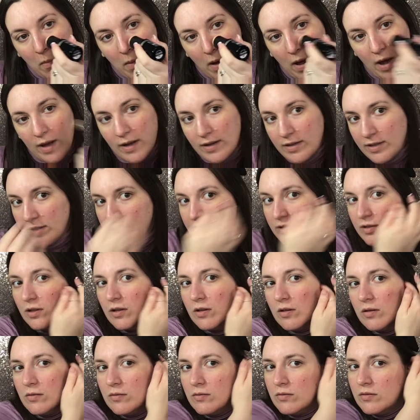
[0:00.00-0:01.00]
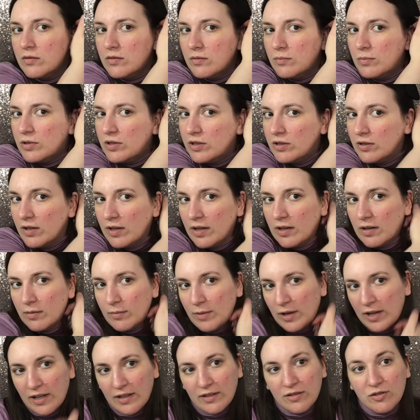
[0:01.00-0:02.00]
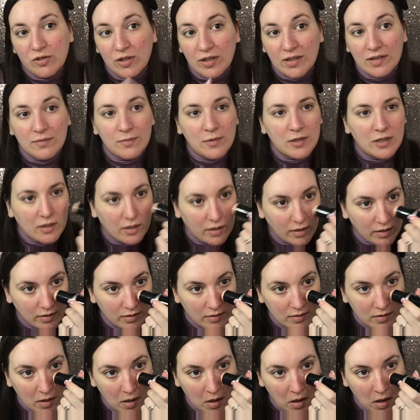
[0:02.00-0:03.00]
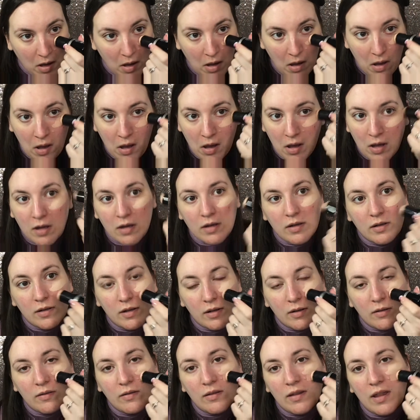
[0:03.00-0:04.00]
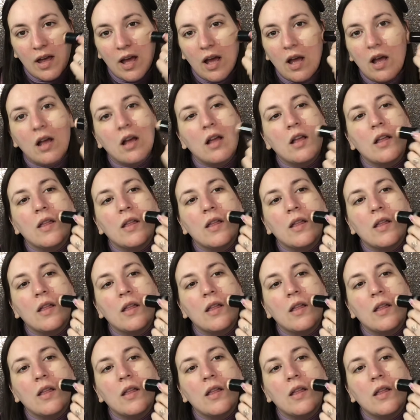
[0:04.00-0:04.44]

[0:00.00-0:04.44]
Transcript: I just go and put your hair back. Drives me nuts. You do that.